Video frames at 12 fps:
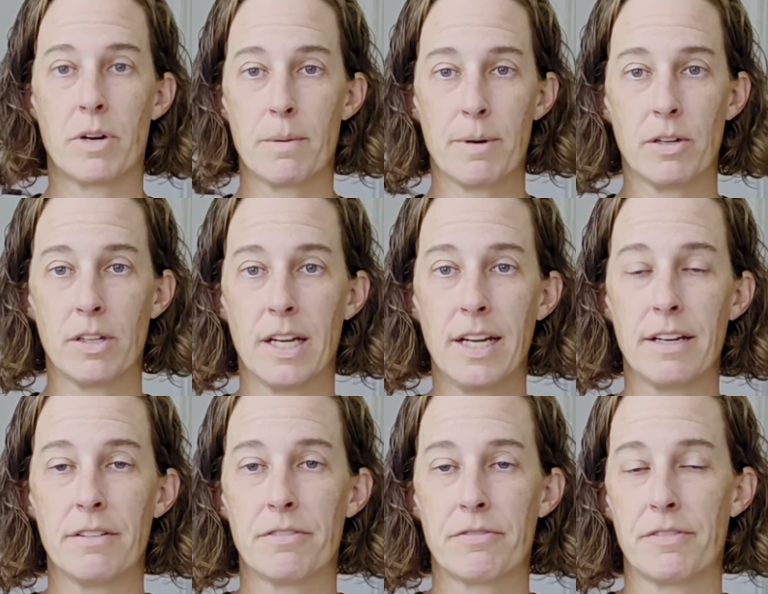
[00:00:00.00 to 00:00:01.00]
going about
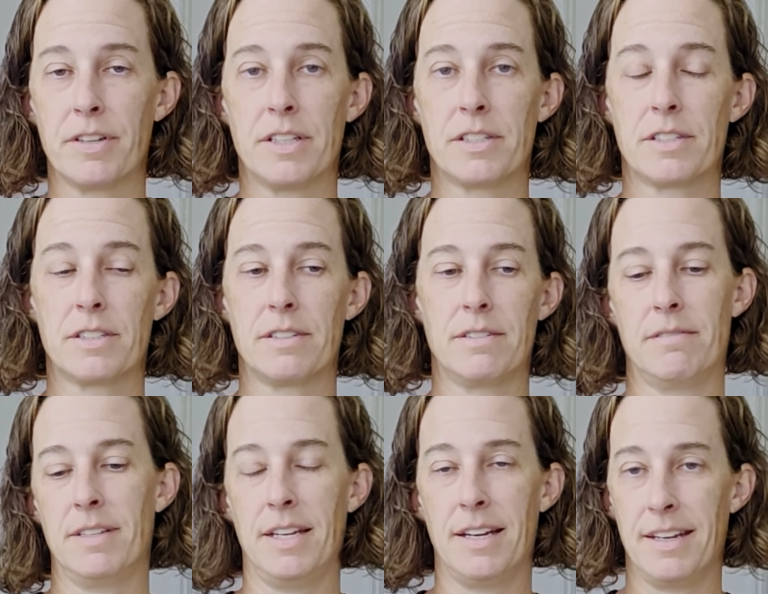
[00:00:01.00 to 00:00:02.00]
life. It
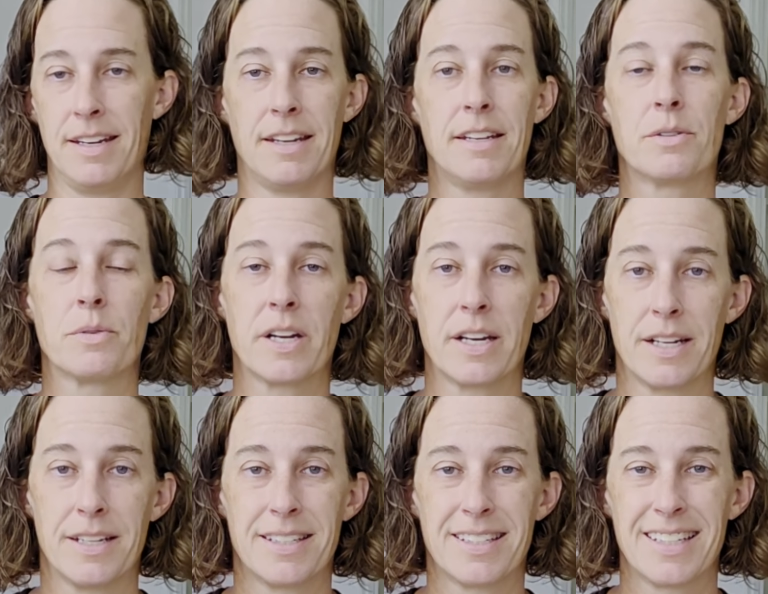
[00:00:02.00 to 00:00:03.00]
is what it
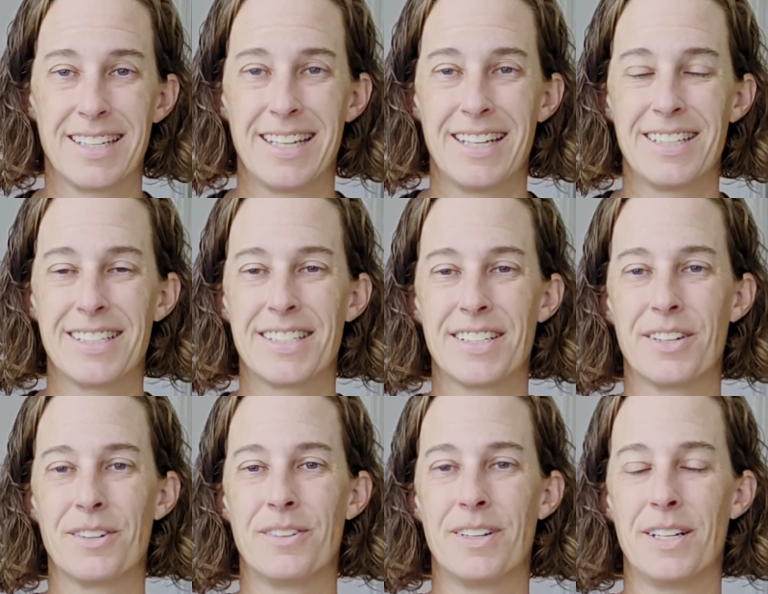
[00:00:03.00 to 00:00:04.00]
is.
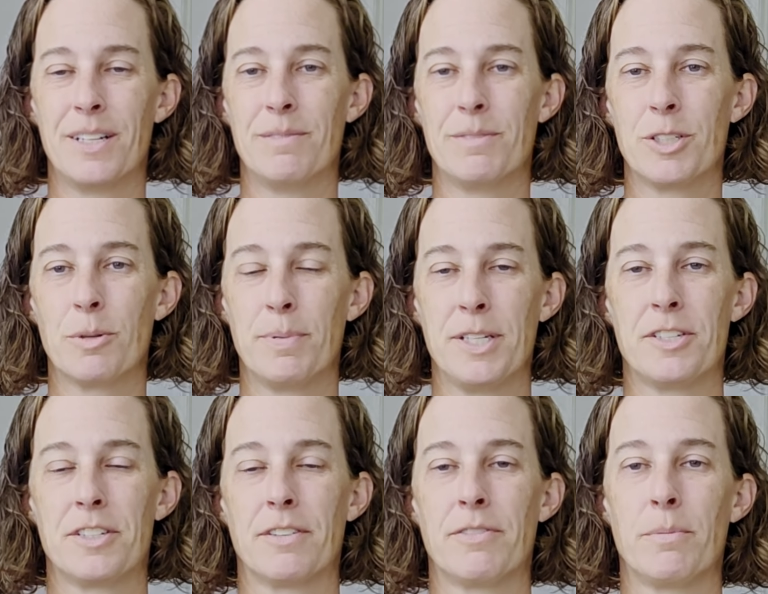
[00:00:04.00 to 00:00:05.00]
So don't
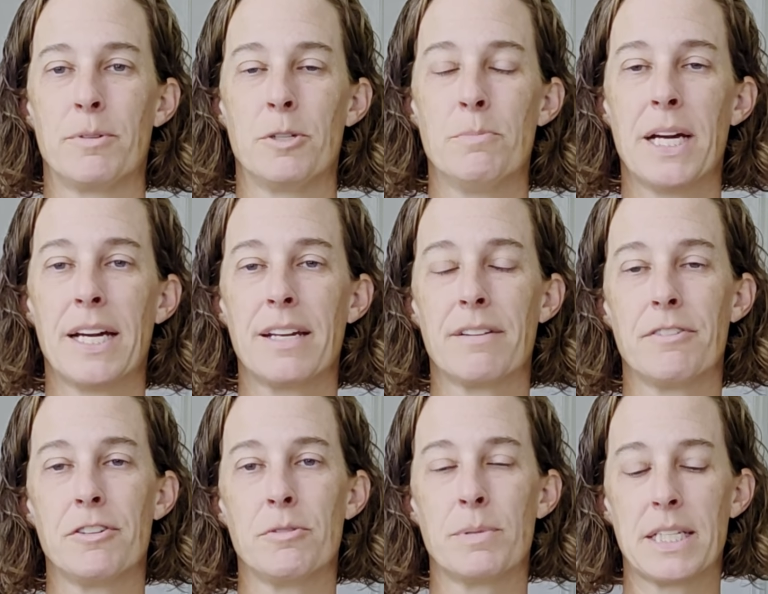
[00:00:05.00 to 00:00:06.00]
beat yourself up too bad
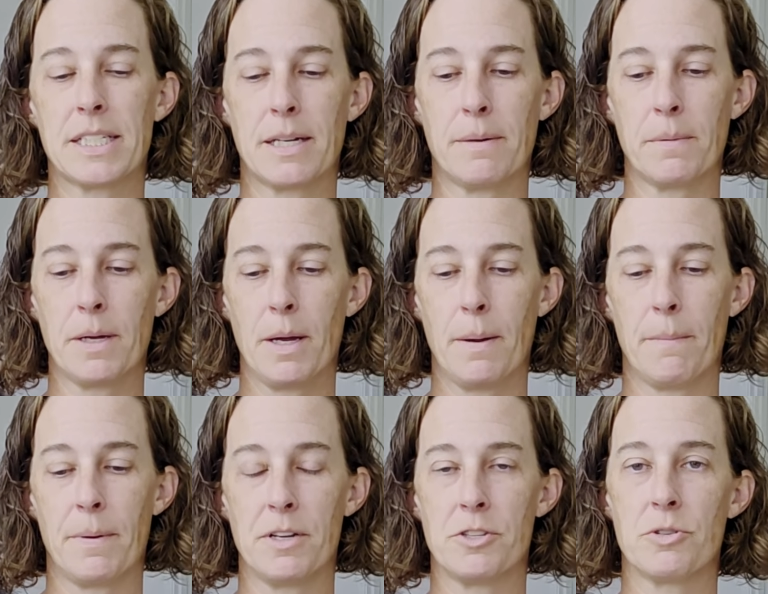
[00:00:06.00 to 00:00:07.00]
if you do mess up,
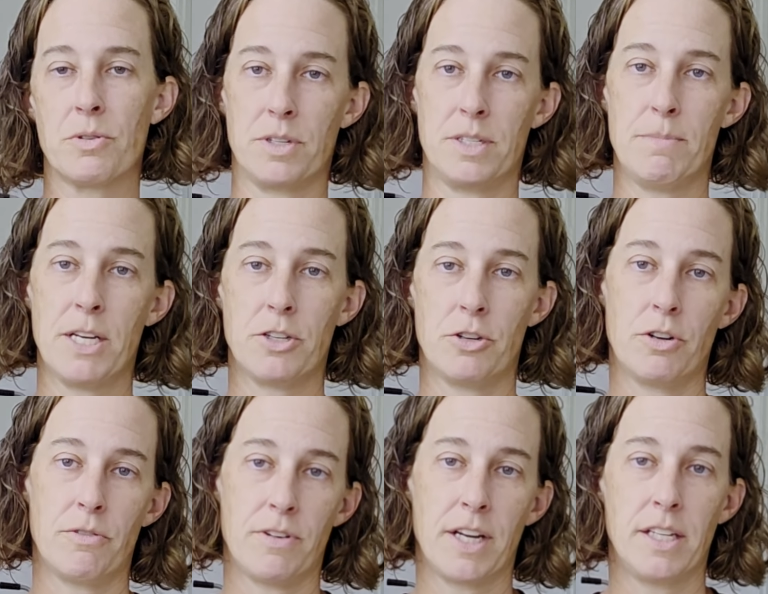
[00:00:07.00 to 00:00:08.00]
but make sure
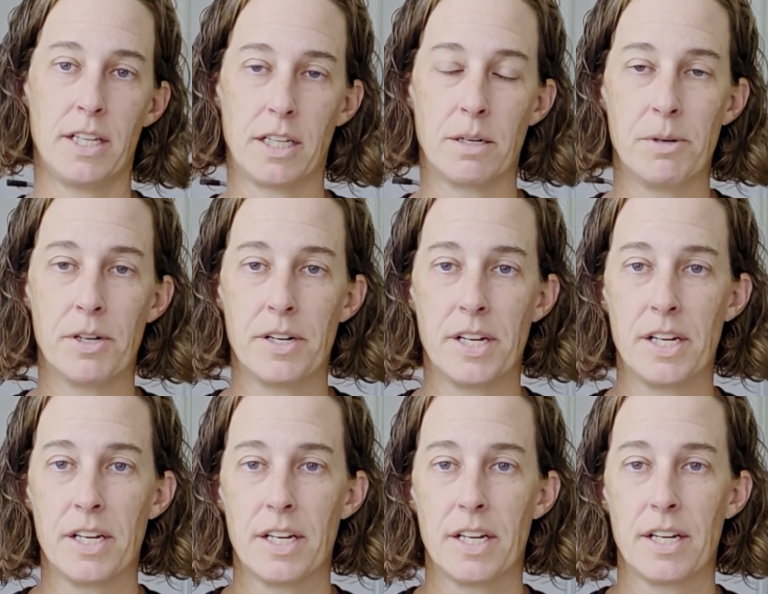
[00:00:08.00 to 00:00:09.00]
to find that
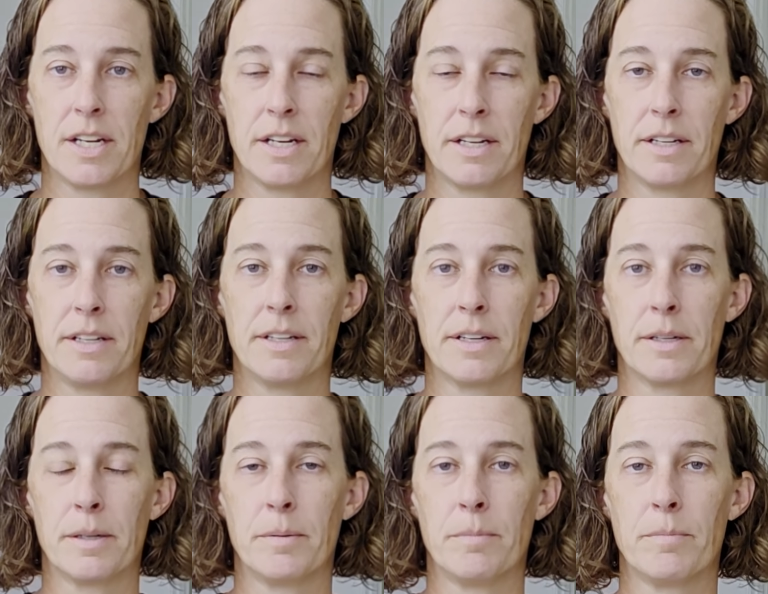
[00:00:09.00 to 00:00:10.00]
community, and
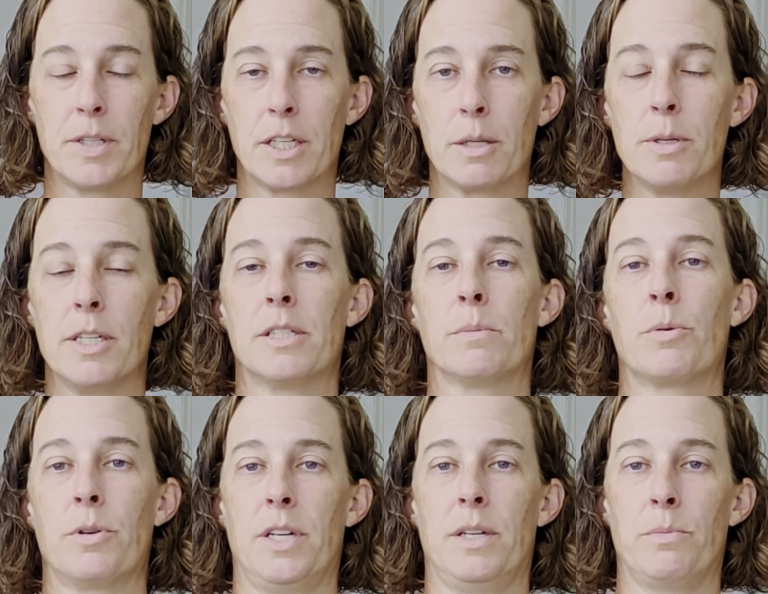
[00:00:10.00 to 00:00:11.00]
that community
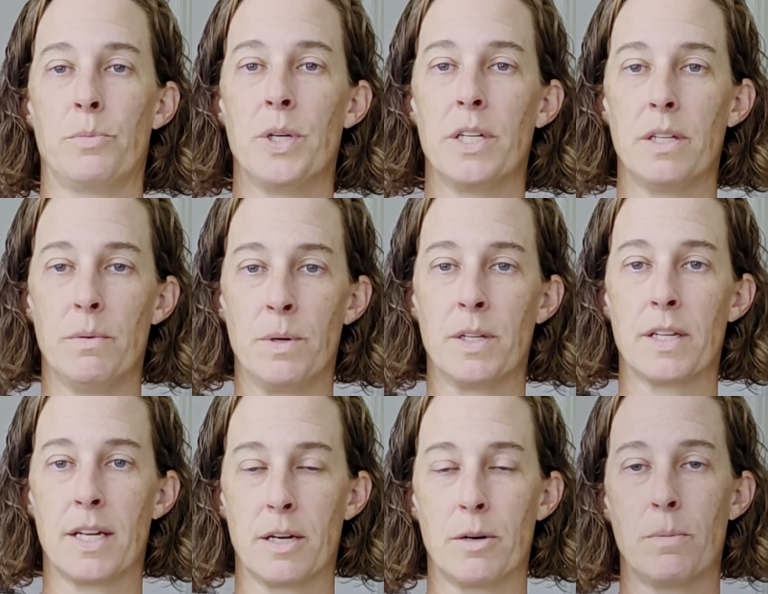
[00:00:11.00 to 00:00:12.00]
support can really,
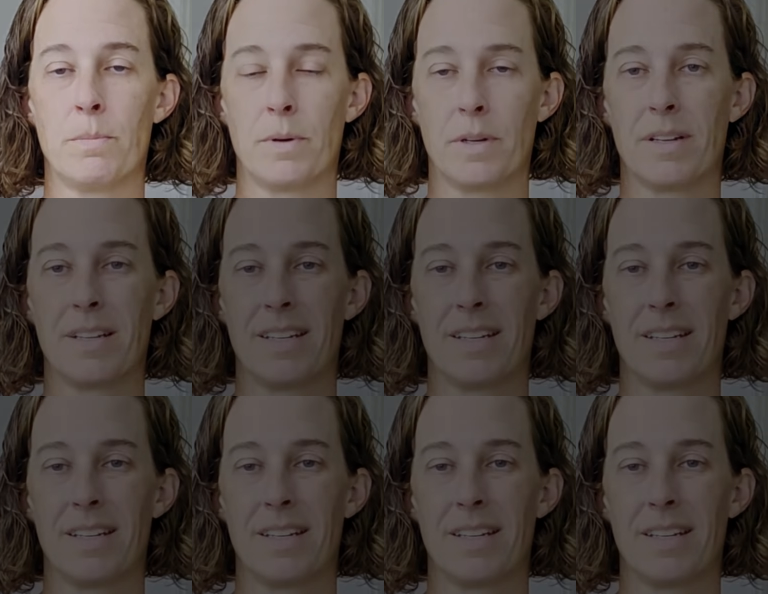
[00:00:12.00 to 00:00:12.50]
really help.